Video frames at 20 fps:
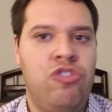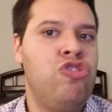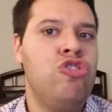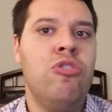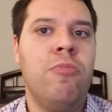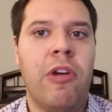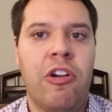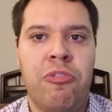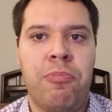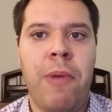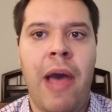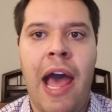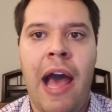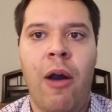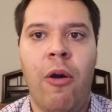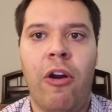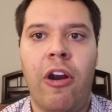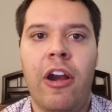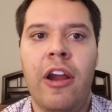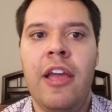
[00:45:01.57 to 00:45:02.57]
too much
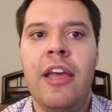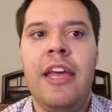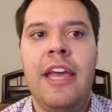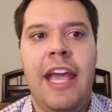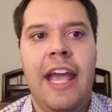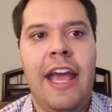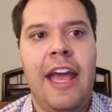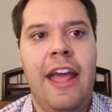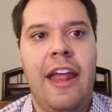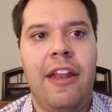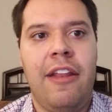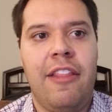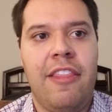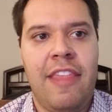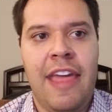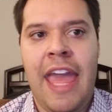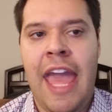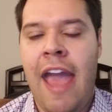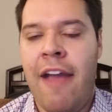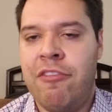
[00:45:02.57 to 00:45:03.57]
power and
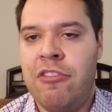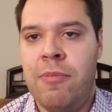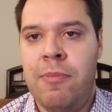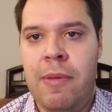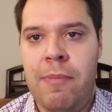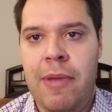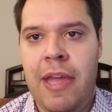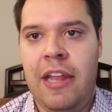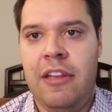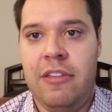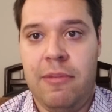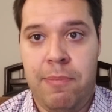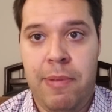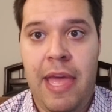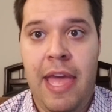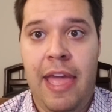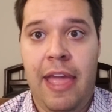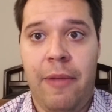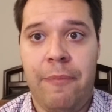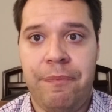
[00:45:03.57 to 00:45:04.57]
they have to be made to
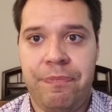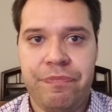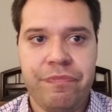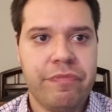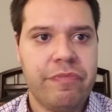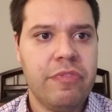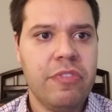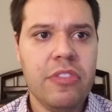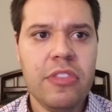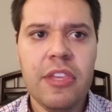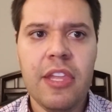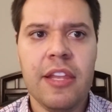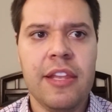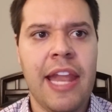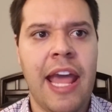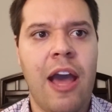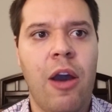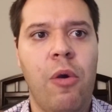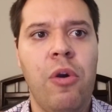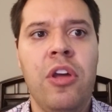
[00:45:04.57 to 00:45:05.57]
pay.
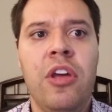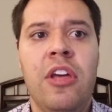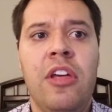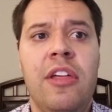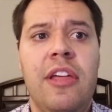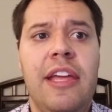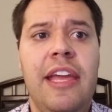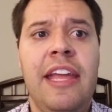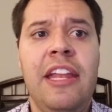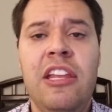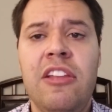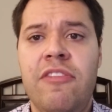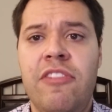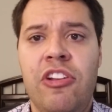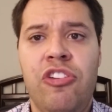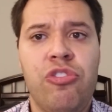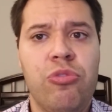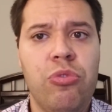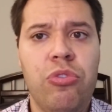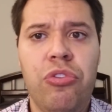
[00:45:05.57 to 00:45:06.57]
Now,
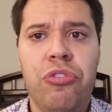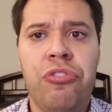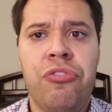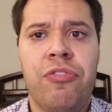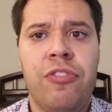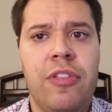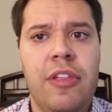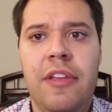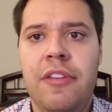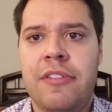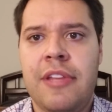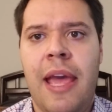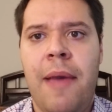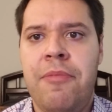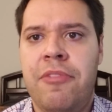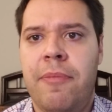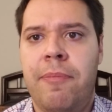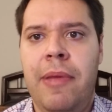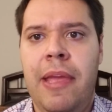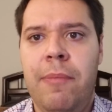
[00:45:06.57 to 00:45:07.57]
individuals for these
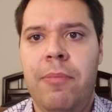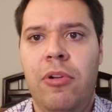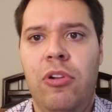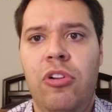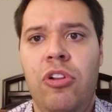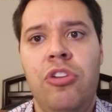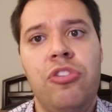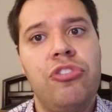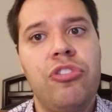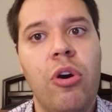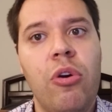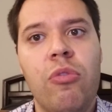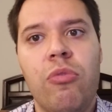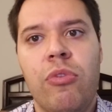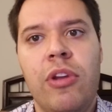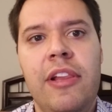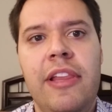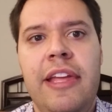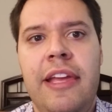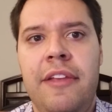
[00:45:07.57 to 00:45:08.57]
types of people don't
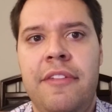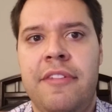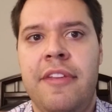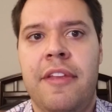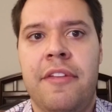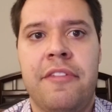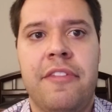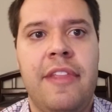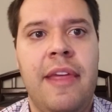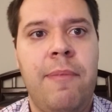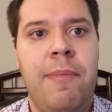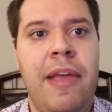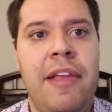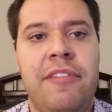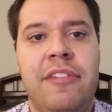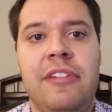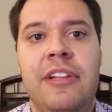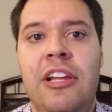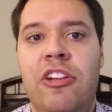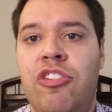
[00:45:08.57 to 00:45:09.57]
really exist. They
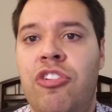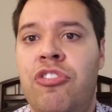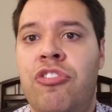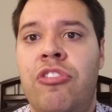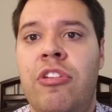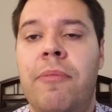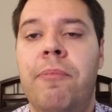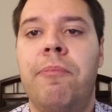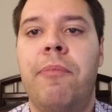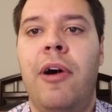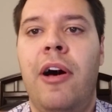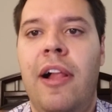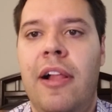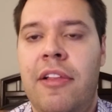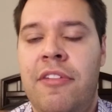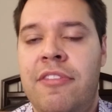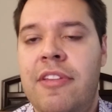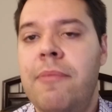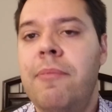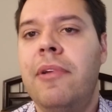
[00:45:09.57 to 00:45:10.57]
basically just
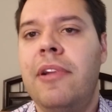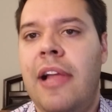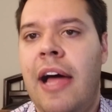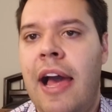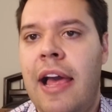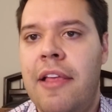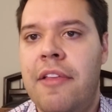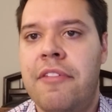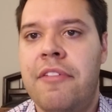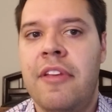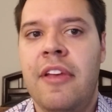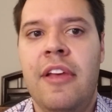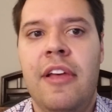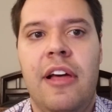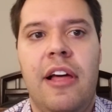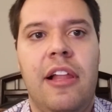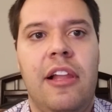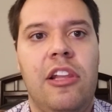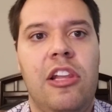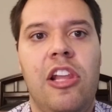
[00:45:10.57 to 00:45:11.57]
symbolize
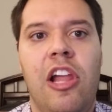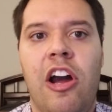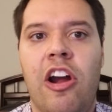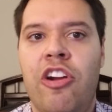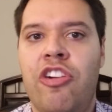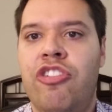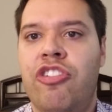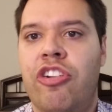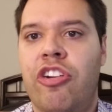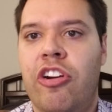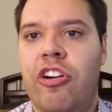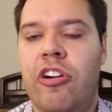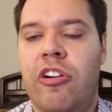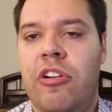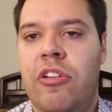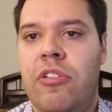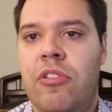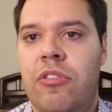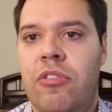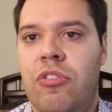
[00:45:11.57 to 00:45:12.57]
a
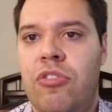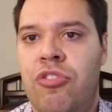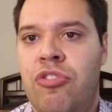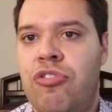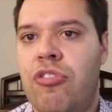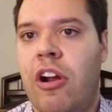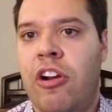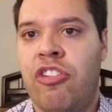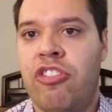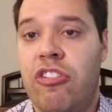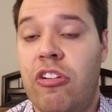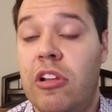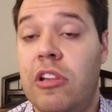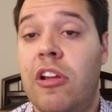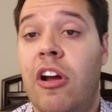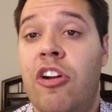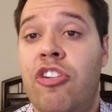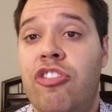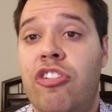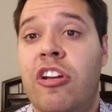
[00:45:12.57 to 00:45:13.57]
larger structure, a
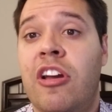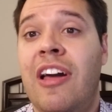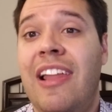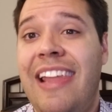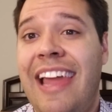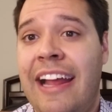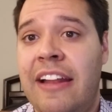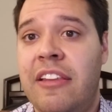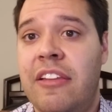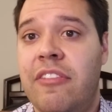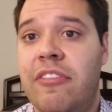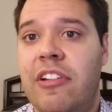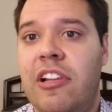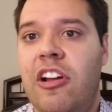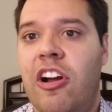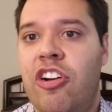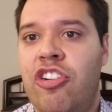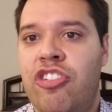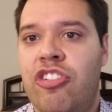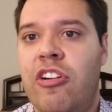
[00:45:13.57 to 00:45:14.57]
larger collective, a
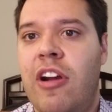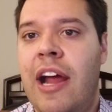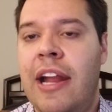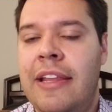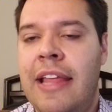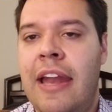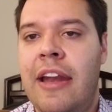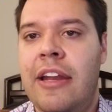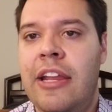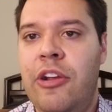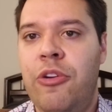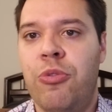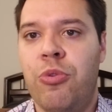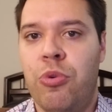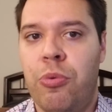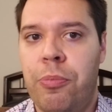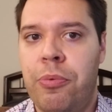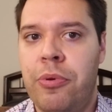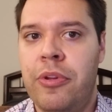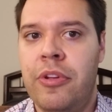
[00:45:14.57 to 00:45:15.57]
larger identity
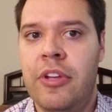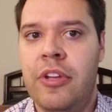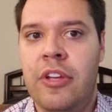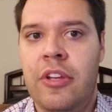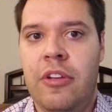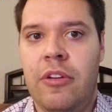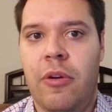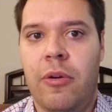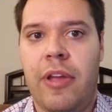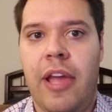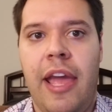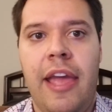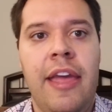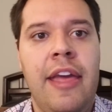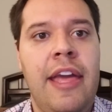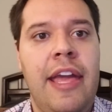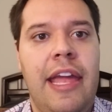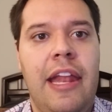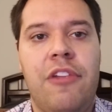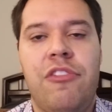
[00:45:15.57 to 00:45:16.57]
group. Okay?
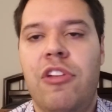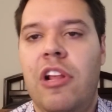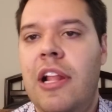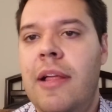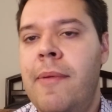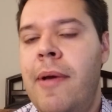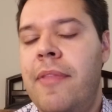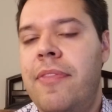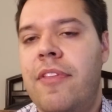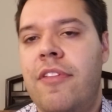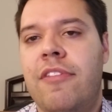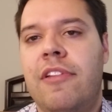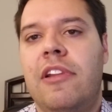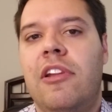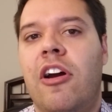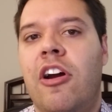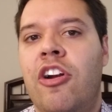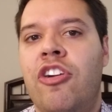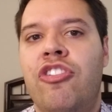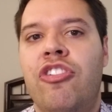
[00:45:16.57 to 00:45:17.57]
And it's all about this
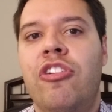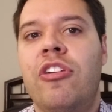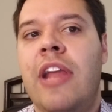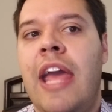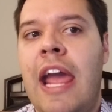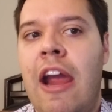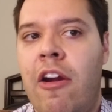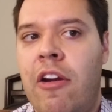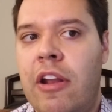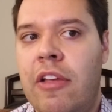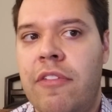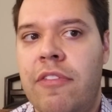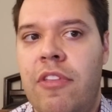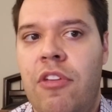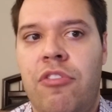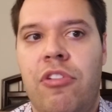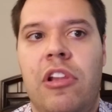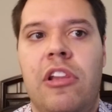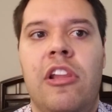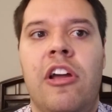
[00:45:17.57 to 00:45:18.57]
larger narrative.
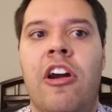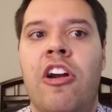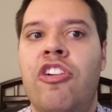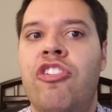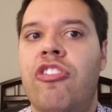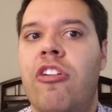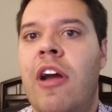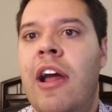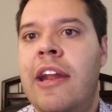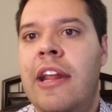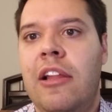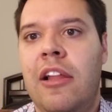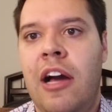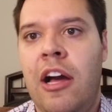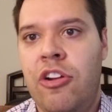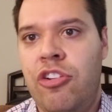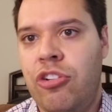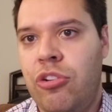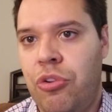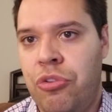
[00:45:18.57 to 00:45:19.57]
There's a larger
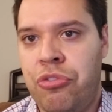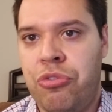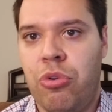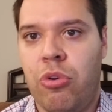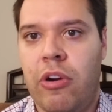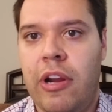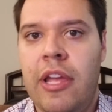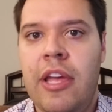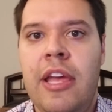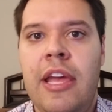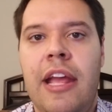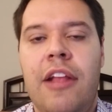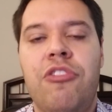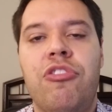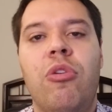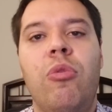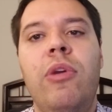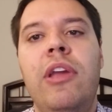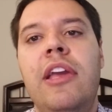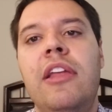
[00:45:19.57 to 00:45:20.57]
ideological story, and
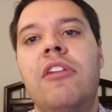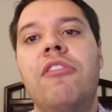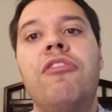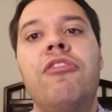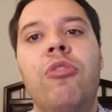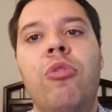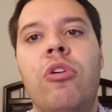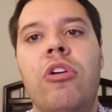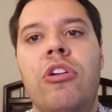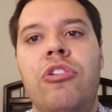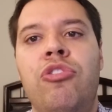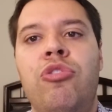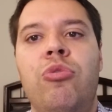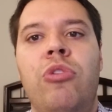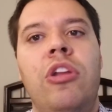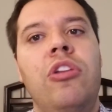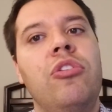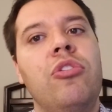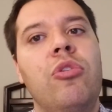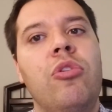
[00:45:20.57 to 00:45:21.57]
so we can afford to
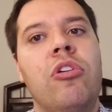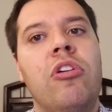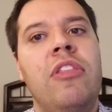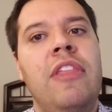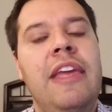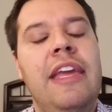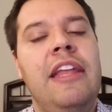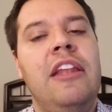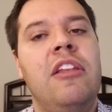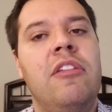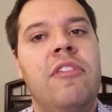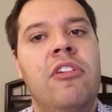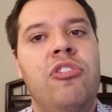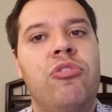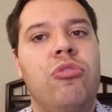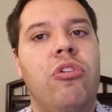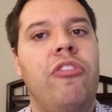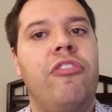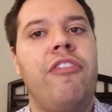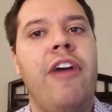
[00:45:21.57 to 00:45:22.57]
ignore the
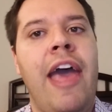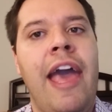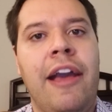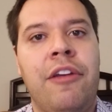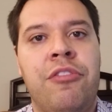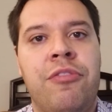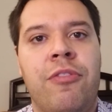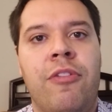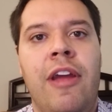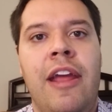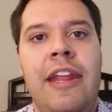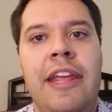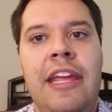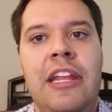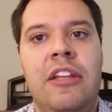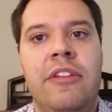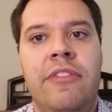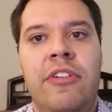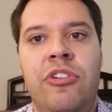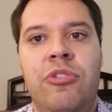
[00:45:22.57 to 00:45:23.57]
individual facts for any
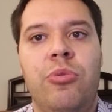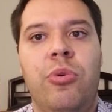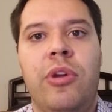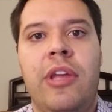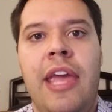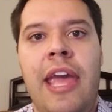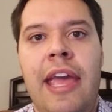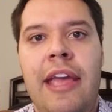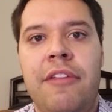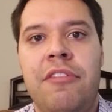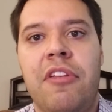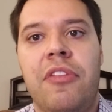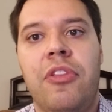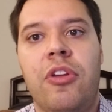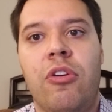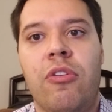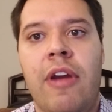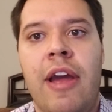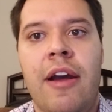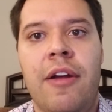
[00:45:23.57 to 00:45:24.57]
individual case on the
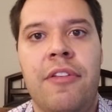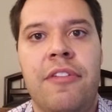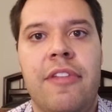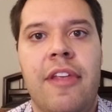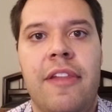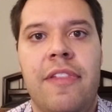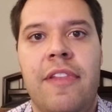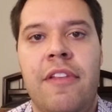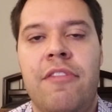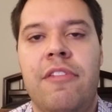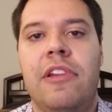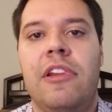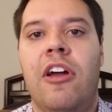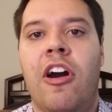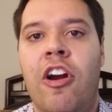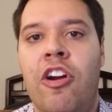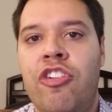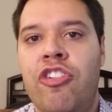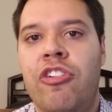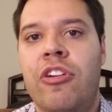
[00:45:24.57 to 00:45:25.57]
grounds that this
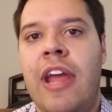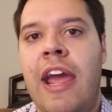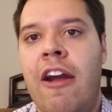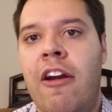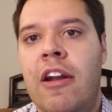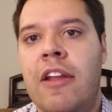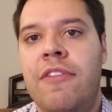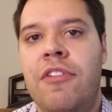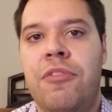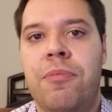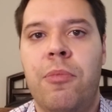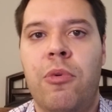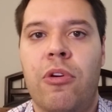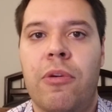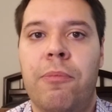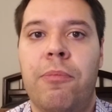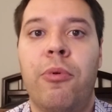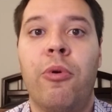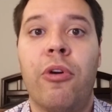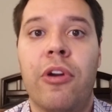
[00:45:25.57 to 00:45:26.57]
larger narrative is more
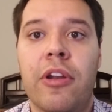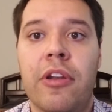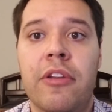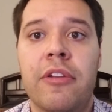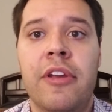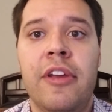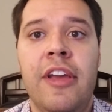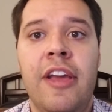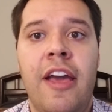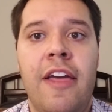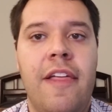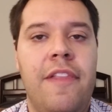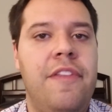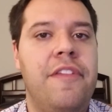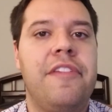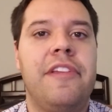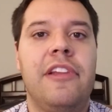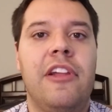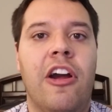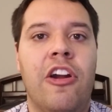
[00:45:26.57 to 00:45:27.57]
important, that
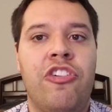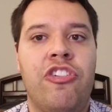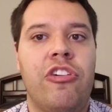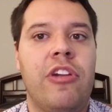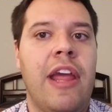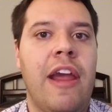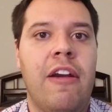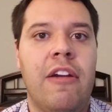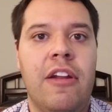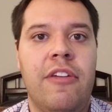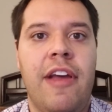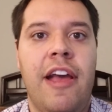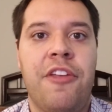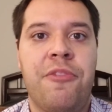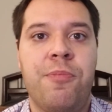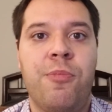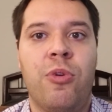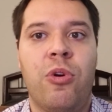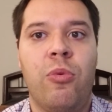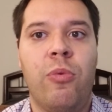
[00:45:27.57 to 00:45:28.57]
this larger narrative has
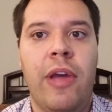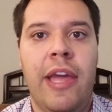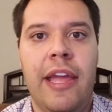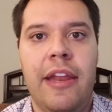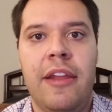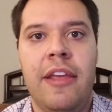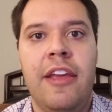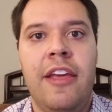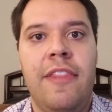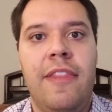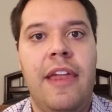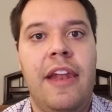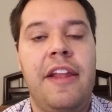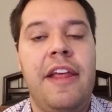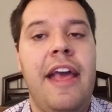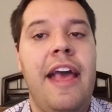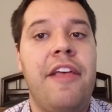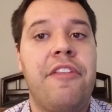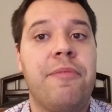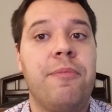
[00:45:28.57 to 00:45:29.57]
more weight, that it
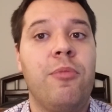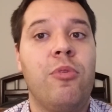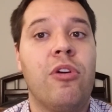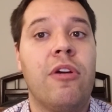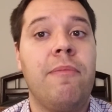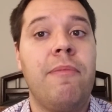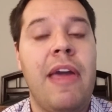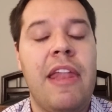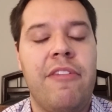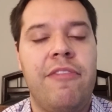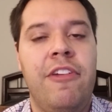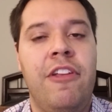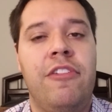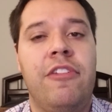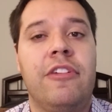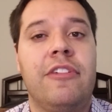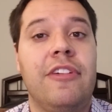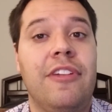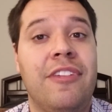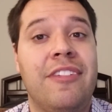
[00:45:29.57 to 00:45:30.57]
has more
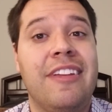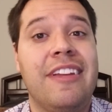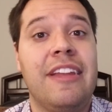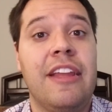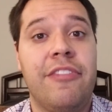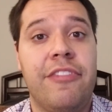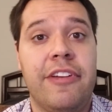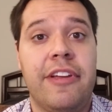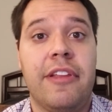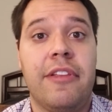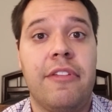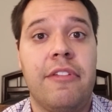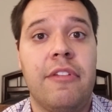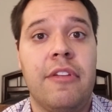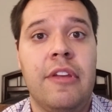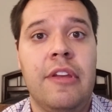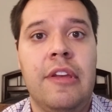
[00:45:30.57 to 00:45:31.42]
metaphysical significance.